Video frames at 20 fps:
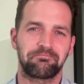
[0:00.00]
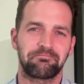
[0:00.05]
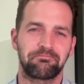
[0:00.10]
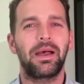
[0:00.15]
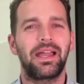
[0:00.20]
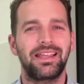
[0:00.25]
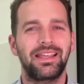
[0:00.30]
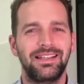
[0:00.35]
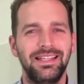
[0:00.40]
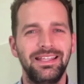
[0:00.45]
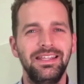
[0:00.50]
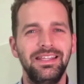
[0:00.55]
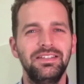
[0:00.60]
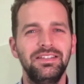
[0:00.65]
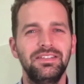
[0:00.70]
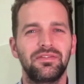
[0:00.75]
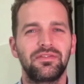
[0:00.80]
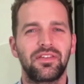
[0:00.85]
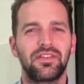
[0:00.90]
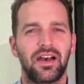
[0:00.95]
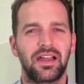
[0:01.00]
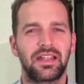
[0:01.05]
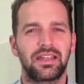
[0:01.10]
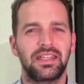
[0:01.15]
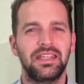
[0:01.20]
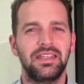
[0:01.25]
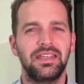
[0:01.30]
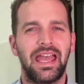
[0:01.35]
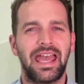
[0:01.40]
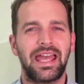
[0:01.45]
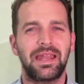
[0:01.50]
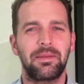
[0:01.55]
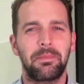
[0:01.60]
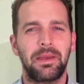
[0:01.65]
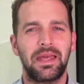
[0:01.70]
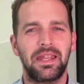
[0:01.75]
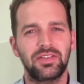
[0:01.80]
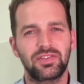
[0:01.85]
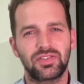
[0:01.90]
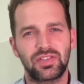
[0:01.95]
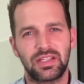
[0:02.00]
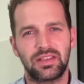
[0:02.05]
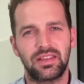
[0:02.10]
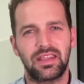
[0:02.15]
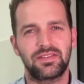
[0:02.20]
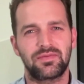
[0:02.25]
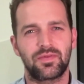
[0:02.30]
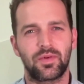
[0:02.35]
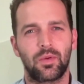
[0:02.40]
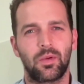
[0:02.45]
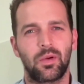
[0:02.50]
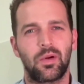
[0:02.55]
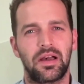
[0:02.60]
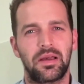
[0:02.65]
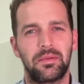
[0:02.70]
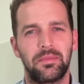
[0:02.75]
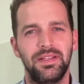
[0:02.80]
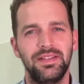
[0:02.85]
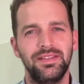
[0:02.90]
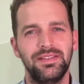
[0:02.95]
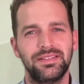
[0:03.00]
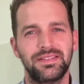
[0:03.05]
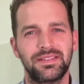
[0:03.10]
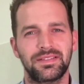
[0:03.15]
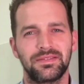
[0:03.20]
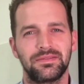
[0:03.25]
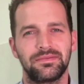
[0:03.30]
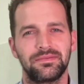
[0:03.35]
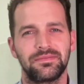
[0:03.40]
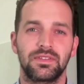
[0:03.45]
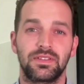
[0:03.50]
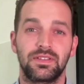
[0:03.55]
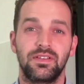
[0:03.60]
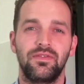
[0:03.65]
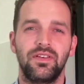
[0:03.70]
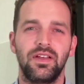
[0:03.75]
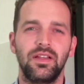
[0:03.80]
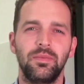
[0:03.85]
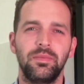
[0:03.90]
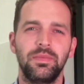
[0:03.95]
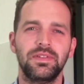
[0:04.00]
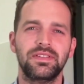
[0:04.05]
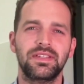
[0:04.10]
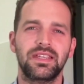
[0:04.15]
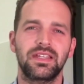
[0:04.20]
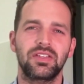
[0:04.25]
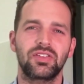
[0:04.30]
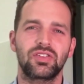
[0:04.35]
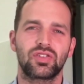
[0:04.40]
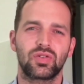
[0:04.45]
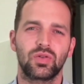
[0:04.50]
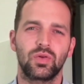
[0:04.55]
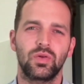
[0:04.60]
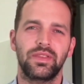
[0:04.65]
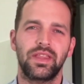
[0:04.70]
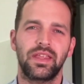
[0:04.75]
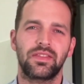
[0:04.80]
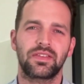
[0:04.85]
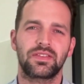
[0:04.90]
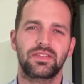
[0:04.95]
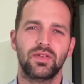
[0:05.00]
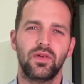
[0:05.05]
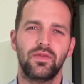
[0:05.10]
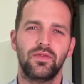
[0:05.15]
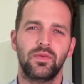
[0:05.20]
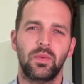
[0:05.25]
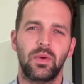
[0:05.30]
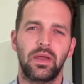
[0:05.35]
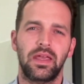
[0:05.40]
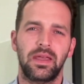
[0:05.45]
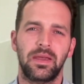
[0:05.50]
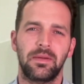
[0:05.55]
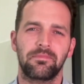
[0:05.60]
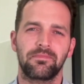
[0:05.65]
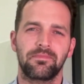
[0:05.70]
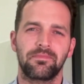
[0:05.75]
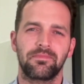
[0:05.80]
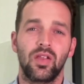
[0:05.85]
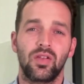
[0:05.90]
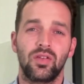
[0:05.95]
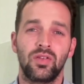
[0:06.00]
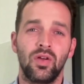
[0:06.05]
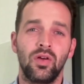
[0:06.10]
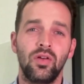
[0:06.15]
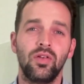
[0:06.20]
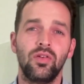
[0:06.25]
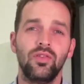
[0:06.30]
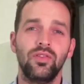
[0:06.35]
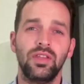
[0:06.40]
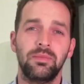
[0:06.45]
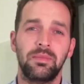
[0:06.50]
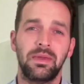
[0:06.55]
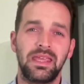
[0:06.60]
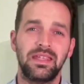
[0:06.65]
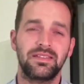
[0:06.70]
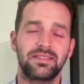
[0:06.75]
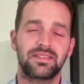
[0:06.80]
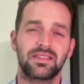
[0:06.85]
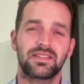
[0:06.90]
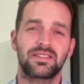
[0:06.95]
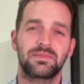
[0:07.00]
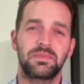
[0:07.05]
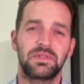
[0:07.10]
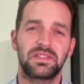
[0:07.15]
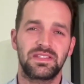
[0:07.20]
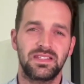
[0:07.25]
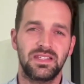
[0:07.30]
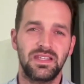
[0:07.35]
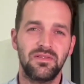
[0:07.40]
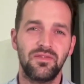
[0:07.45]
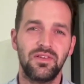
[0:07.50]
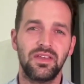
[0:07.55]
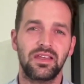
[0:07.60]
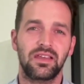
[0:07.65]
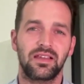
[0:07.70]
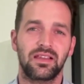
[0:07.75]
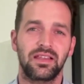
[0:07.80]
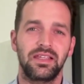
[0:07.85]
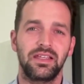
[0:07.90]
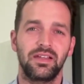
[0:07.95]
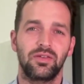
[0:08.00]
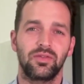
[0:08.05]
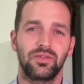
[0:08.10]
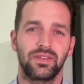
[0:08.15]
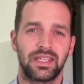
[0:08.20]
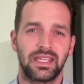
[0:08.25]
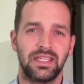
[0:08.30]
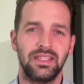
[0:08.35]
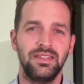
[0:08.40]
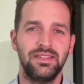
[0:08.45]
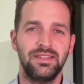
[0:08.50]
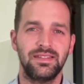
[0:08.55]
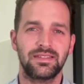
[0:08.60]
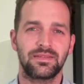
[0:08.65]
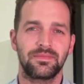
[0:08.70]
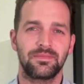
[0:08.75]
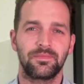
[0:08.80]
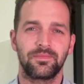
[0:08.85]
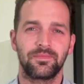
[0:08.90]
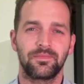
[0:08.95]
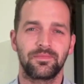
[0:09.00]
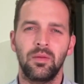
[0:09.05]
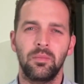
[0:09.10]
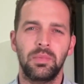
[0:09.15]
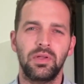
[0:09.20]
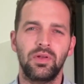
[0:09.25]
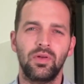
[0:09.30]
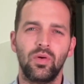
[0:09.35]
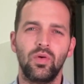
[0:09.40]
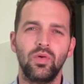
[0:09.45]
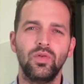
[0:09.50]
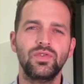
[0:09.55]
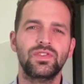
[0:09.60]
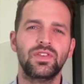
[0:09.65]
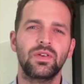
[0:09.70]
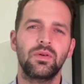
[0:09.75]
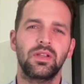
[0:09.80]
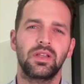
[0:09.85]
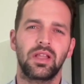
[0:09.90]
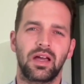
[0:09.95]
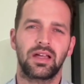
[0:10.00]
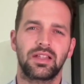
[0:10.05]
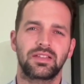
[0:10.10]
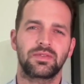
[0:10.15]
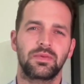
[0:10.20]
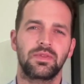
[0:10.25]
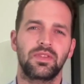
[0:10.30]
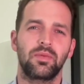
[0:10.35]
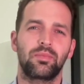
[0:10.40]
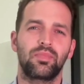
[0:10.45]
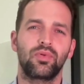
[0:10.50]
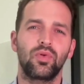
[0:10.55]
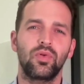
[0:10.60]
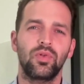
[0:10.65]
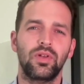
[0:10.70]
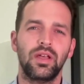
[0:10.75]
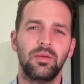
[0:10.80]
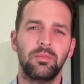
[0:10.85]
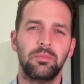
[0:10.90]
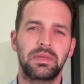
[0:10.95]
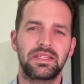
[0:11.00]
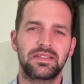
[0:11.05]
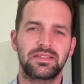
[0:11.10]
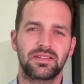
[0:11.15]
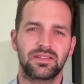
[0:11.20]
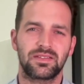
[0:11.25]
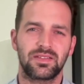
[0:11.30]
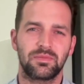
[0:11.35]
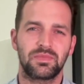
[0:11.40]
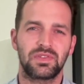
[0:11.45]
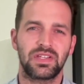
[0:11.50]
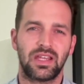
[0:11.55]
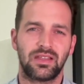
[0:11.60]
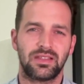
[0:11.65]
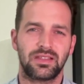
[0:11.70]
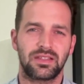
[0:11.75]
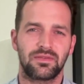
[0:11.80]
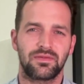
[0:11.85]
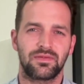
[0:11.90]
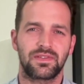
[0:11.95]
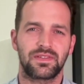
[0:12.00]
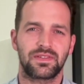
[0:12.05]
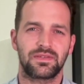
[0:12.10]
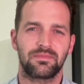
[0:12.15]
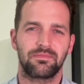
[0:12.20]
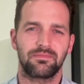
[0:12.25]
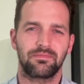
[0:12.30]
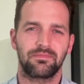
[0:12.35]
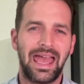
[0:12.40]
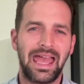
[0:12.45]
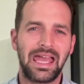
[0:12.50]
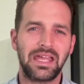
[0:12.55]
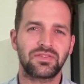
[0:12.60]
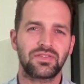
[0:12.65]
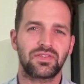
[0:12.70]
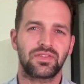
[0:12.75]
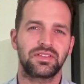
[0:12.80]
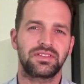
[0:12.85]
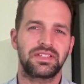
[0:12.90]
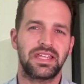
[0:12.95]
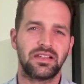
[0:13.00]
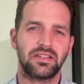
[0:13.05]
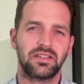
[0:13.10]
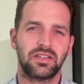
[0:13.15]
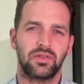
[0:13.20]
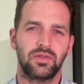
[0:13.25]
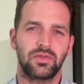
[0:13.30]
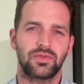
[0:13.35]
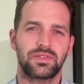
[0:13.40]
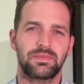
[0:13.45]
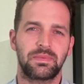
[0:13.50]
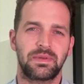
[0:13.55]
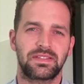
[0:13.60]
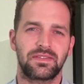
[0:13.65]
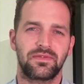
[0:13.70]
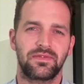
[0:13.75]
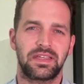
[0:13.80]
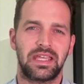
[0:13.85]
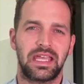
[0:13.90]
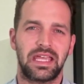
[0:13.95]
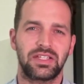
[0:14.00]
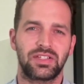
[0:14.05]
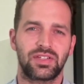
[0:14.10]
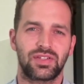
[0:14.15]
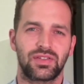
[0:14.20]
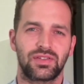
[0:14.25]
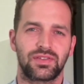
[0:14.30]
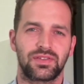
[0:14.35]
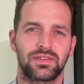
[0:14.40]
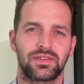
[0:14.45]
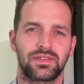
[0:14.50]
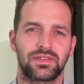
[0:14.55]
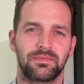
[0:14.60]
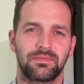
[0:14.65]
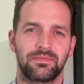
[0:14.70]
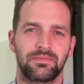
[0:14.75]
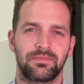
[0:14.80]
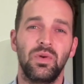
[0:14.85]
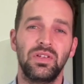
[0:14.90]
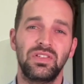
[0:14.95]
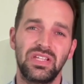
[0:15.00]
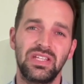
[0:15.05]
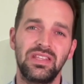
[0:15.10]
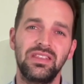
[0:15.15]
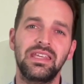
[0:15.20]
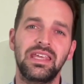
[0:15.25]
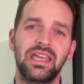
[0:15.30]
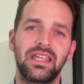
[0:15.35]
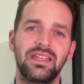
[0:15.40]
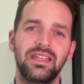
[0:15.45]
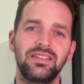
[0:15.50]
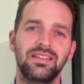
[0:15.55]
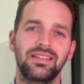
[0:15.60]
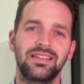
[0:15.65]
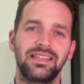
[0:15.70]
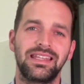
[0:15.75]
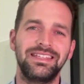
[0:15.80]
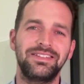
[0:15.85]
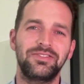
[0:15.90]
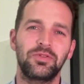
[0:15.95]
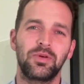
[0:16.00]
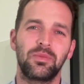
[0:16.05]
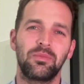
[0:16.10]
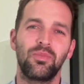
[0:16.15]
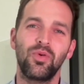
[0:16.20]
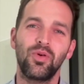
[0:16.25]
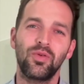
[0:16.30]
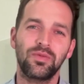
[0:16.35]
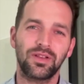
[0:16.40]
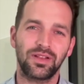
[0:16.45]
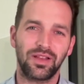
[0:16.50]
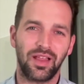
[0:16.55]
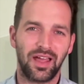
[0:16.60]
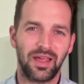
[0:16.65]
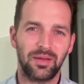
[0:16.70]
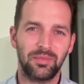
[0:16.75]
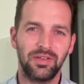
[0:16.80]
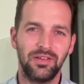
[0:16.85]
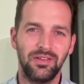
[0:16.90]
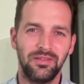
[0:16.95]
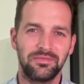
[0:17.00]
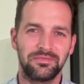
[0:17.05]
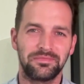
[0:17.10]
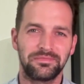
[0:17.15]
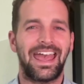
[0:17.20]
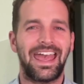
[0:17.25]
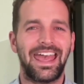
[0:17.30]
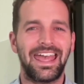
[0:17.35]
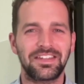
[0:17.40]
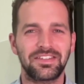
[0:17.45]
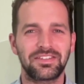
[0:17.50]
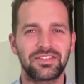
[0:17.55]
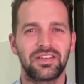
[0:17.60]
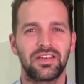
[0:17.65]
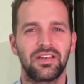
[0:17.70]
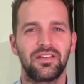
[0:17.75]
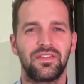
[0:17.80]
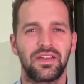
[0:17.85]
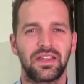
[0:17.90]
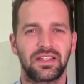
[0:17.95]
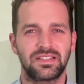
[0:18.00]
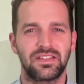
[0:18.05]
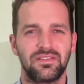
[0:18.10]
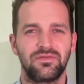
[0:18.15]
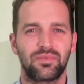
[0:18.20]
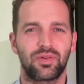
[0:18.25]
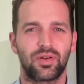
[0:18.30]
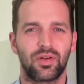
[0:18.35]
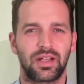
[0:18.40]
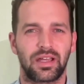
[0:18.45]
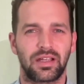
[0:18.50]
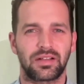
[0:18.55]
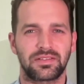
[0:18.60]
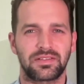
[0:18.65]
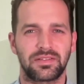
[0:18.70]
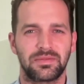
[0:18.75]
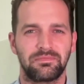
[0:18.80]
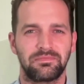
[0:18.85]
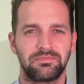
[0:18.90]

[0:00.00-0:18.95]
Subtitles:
By clearly defining and managing these requirements, developers can ensure that the software not only meets the specific clinical needs, but also aligns with the broader business objectives and the technical specifications, which in the end lead to a more reliable and effective product.